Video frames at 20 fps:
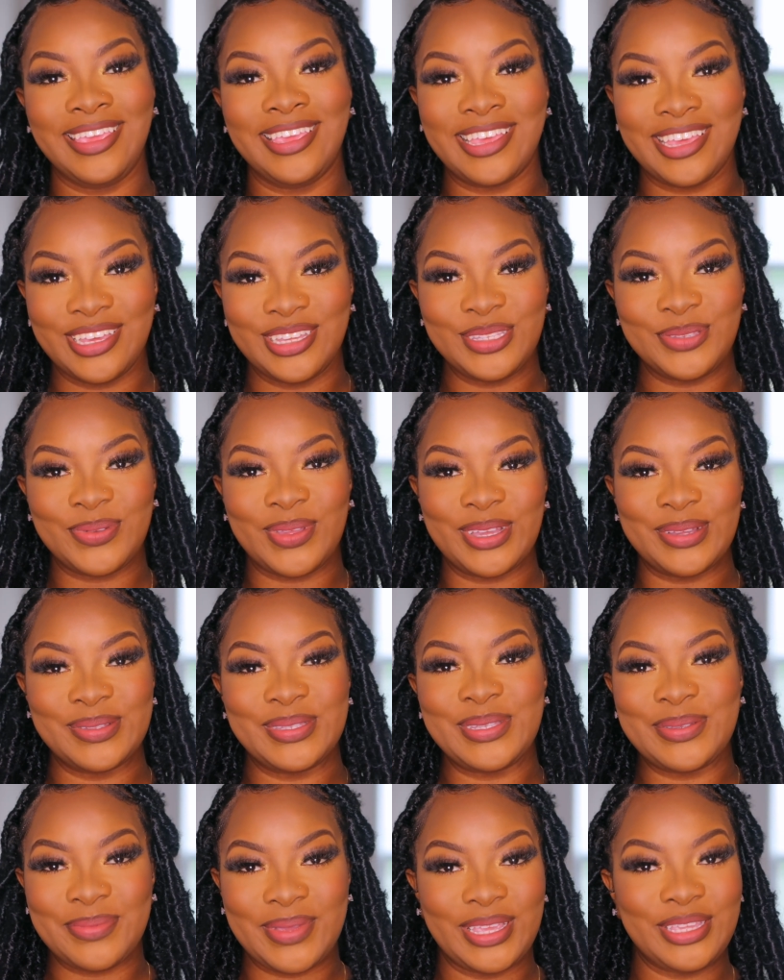guys,
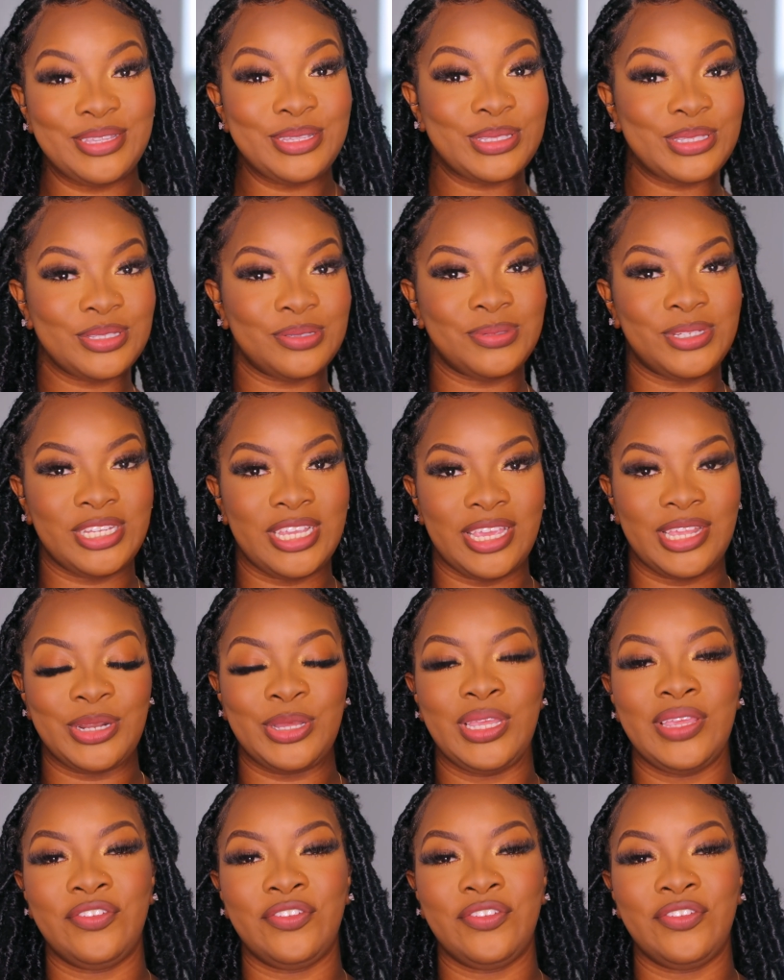welcome to my YouTube channel.